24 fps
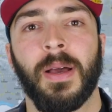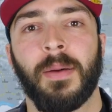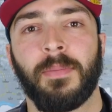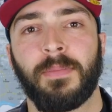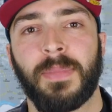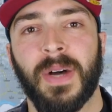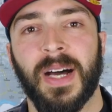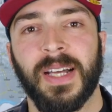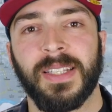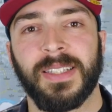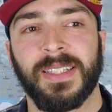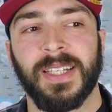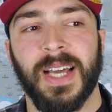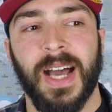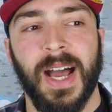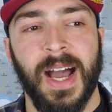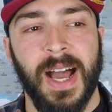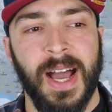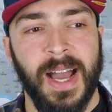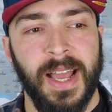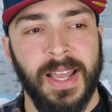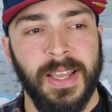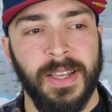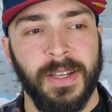but
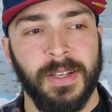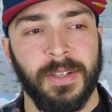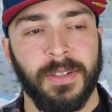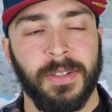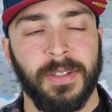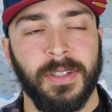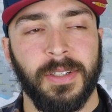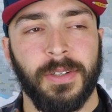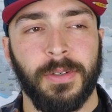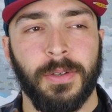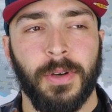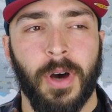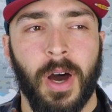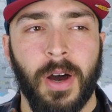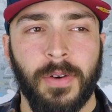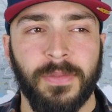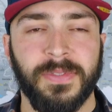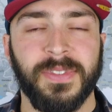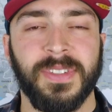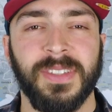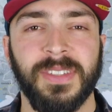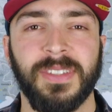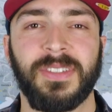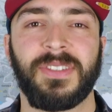I
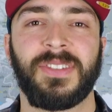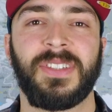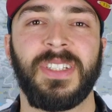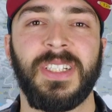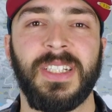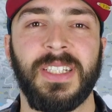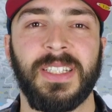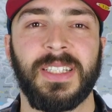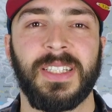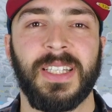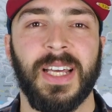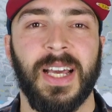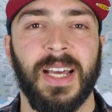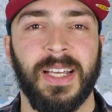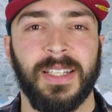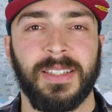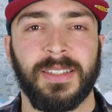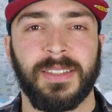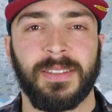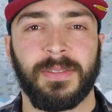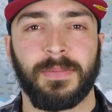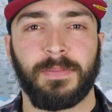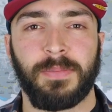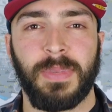often see that
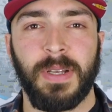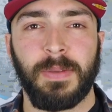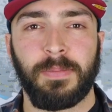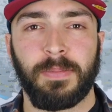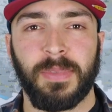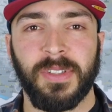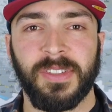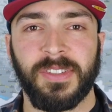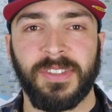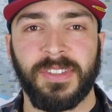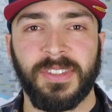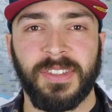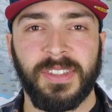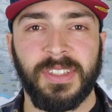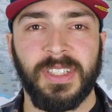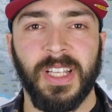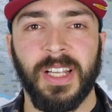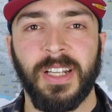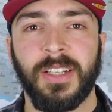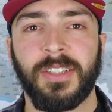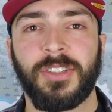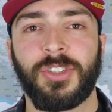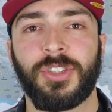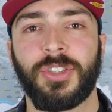people
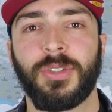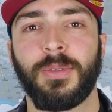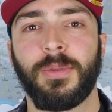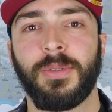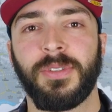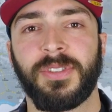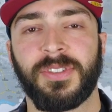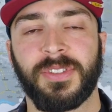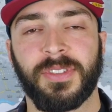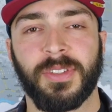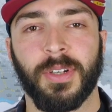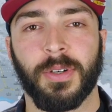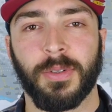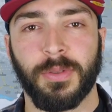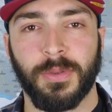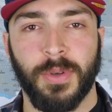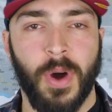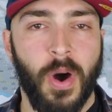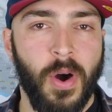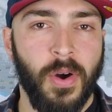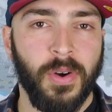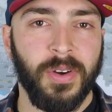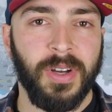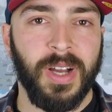still choose the
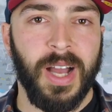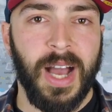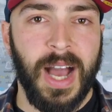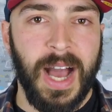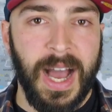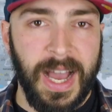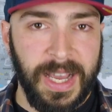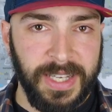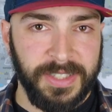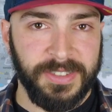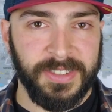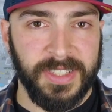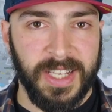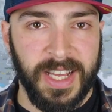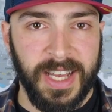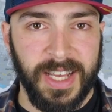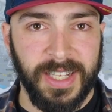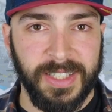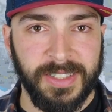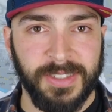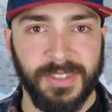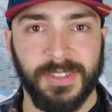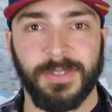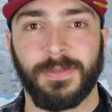wrong ice
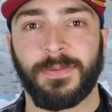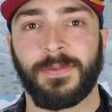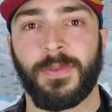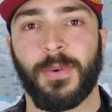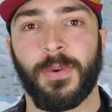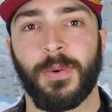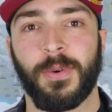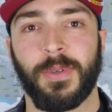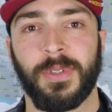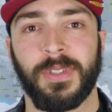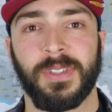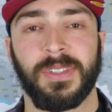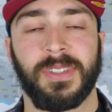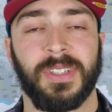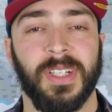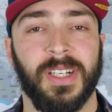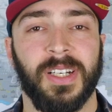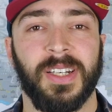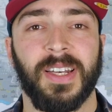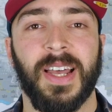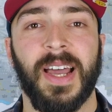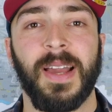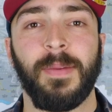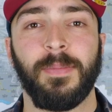axe for the
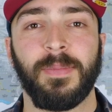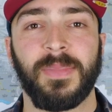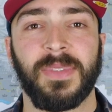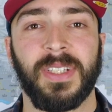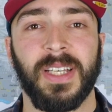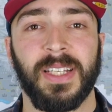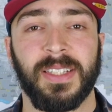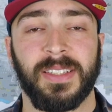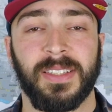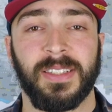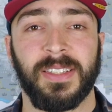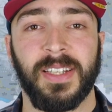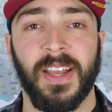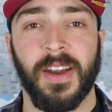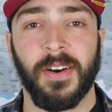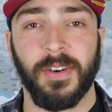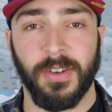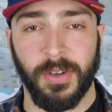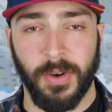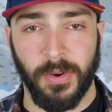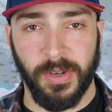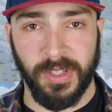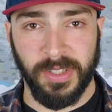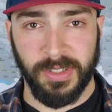climb that they're
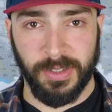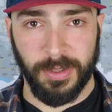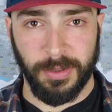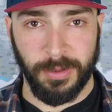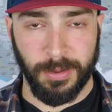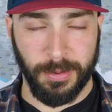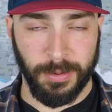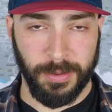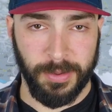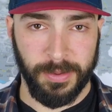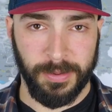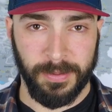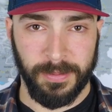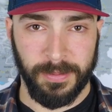going to do.